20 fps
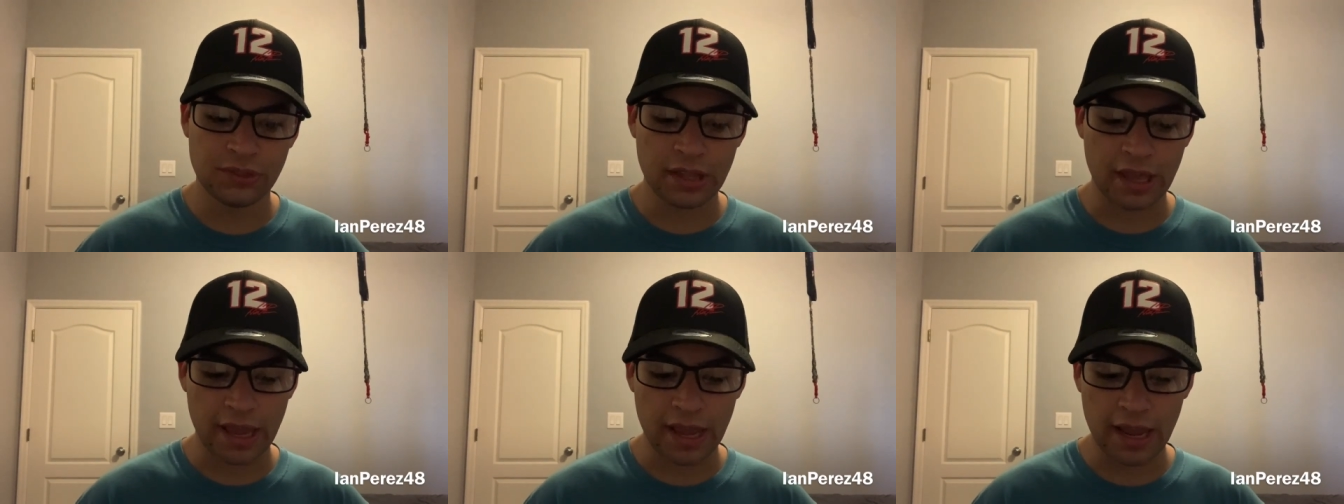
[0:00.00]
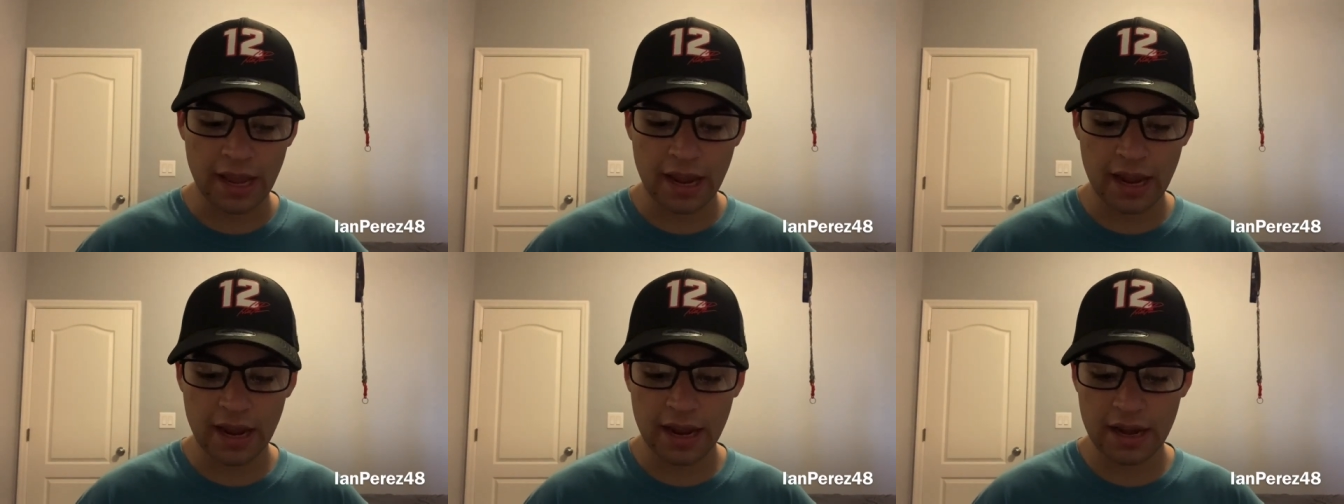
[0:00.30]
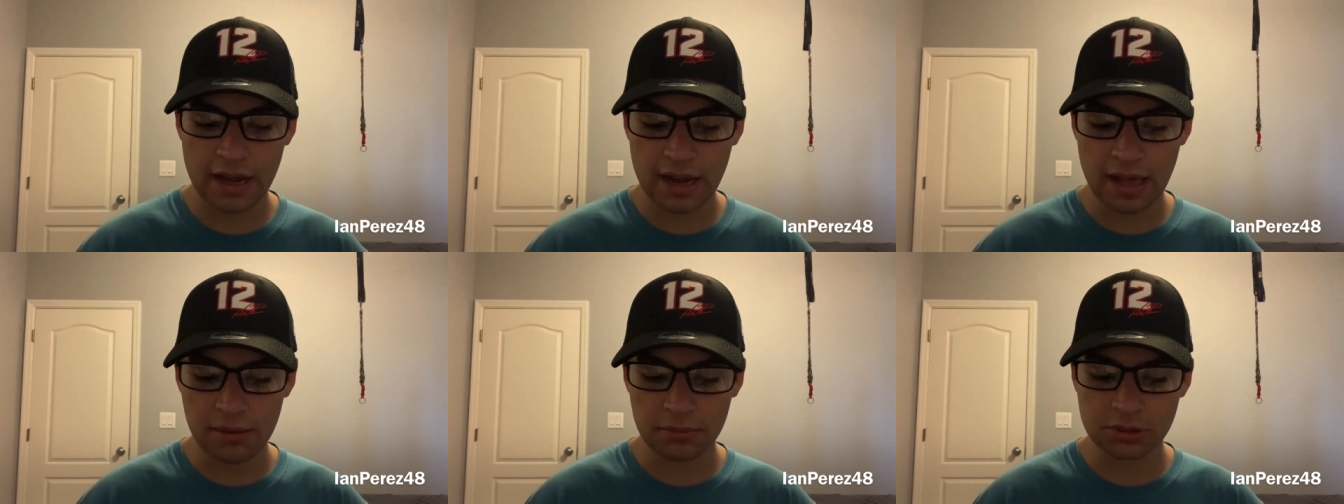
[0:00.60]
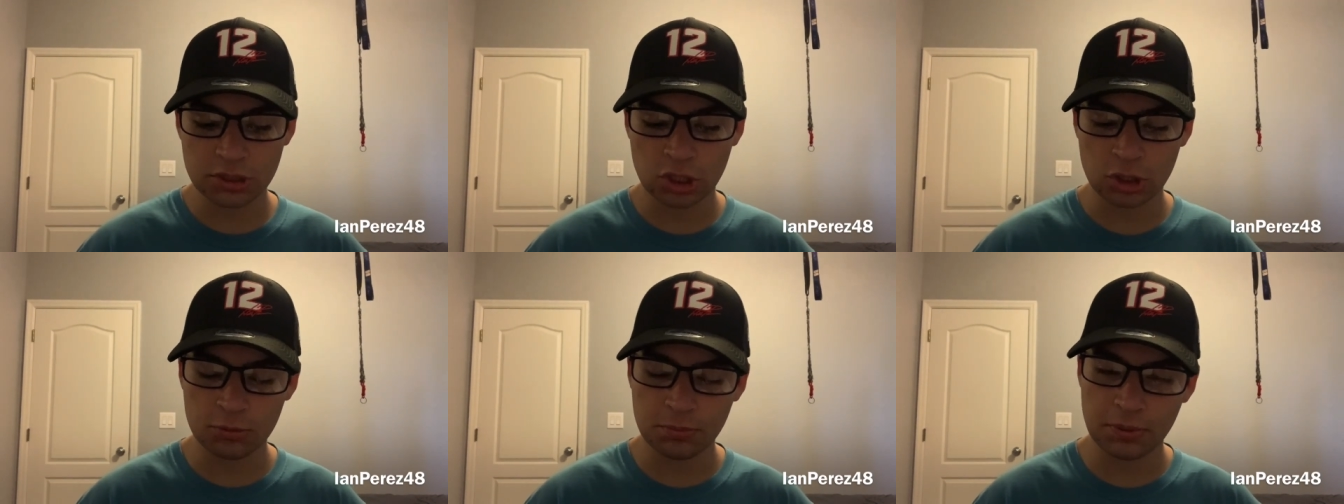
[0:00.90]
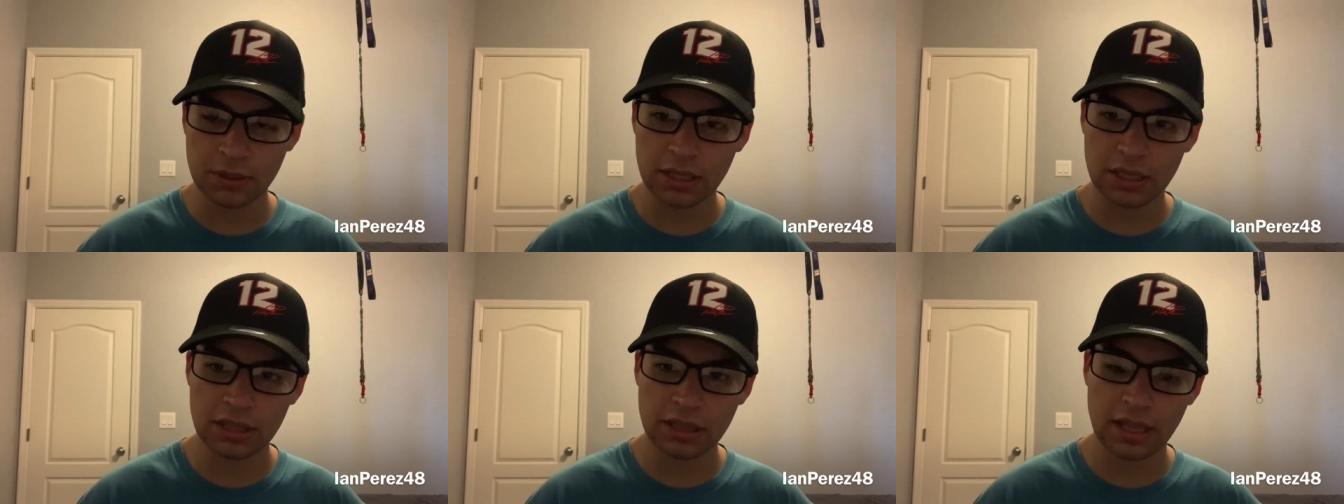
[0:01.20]
And I was
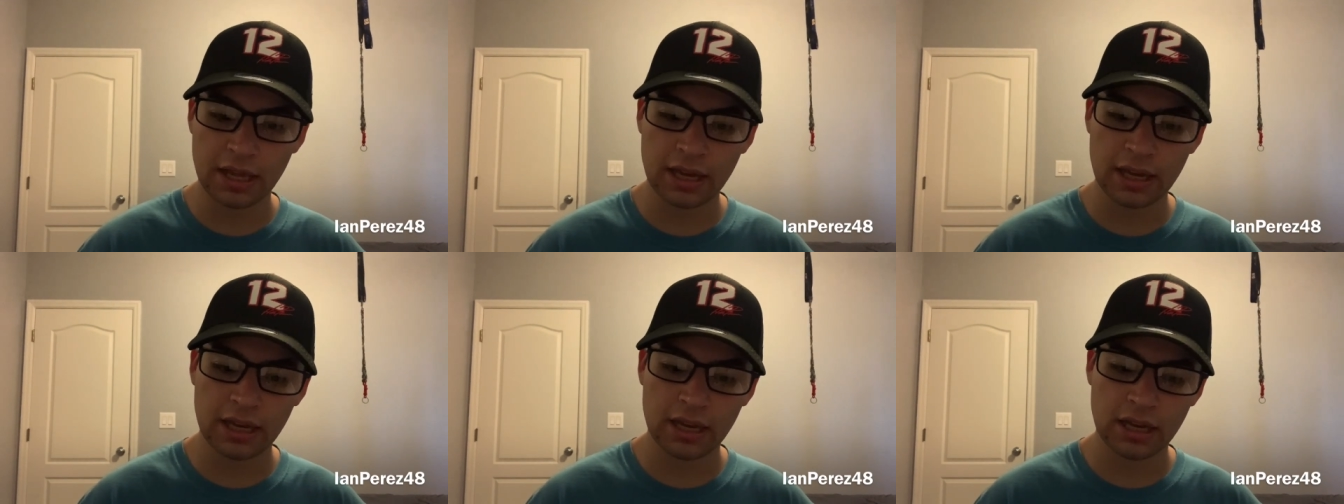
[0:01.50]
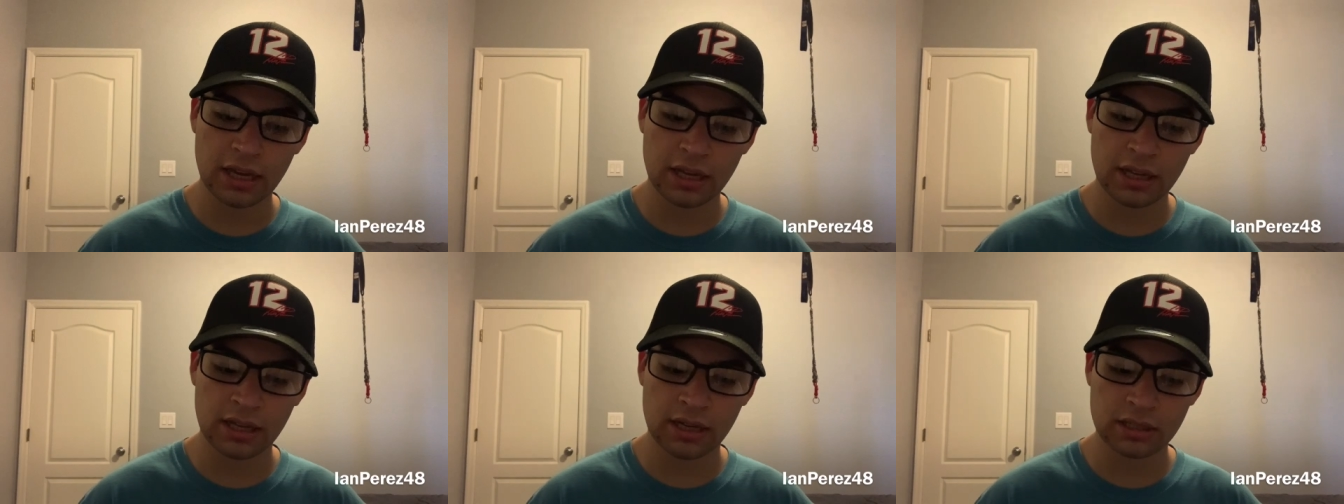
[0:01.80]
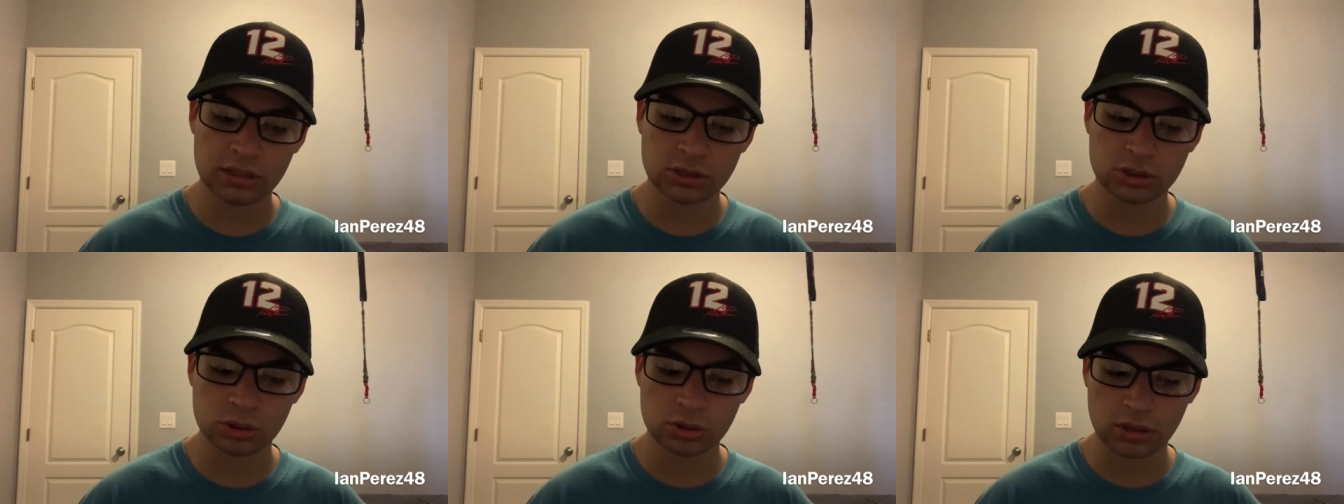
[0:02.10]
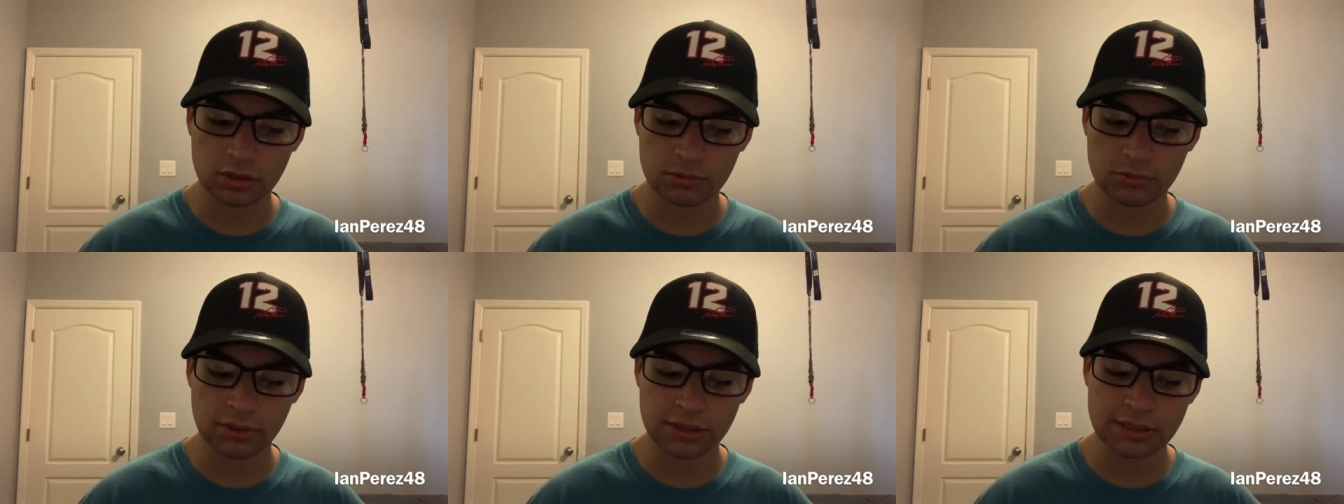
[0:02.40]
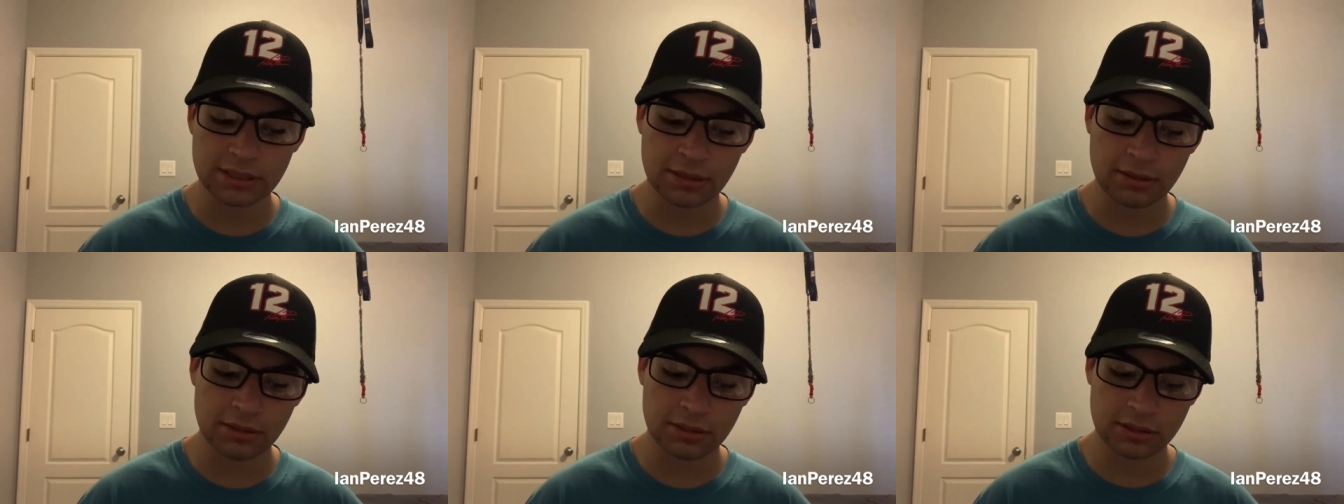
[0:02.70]
hoping that truck
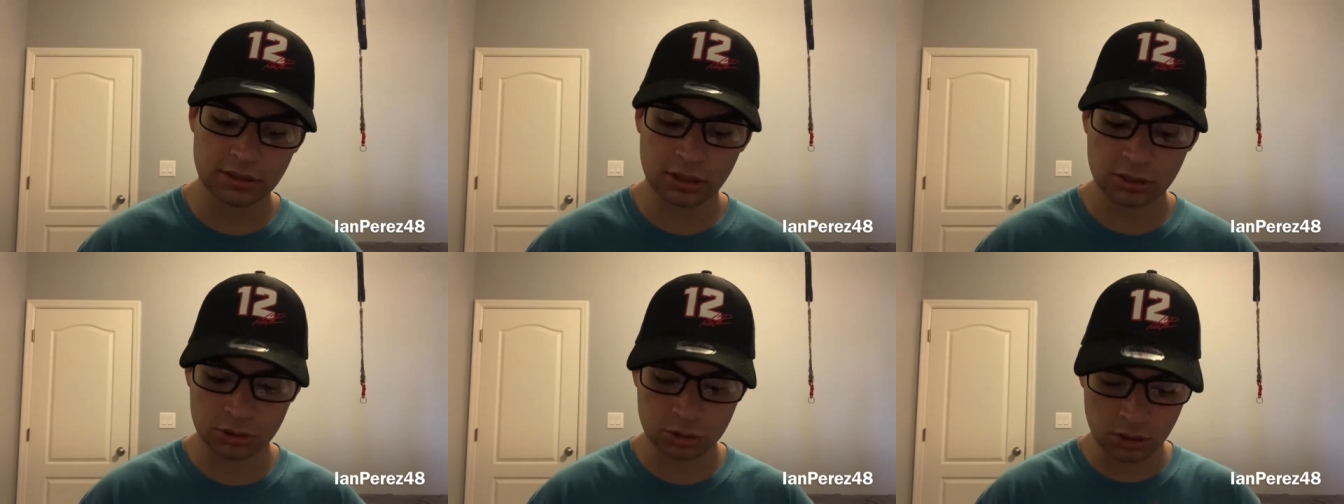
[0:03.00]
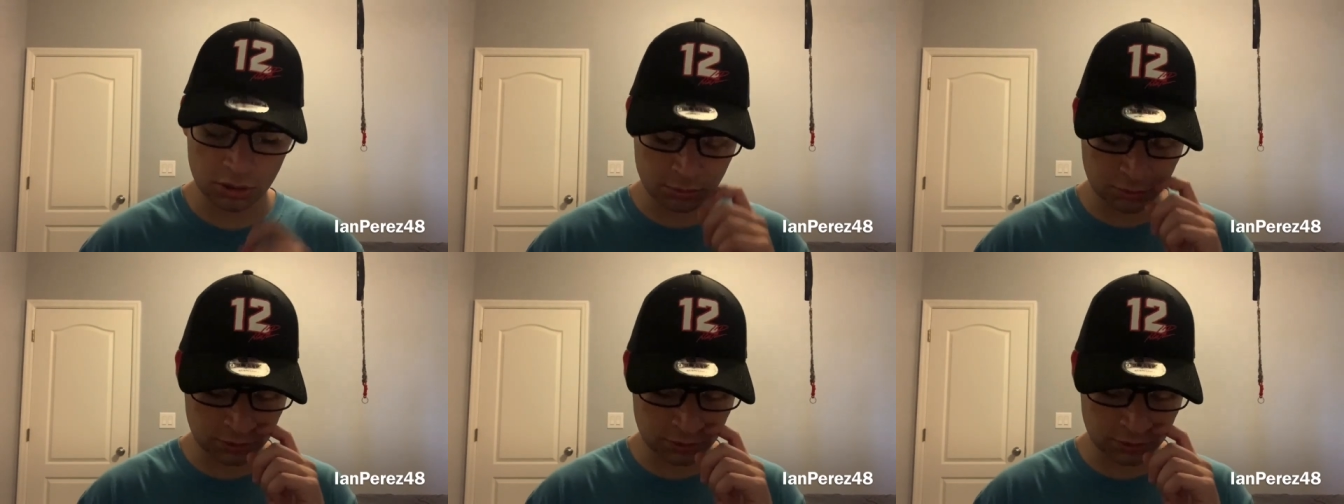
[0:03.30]
race at the truck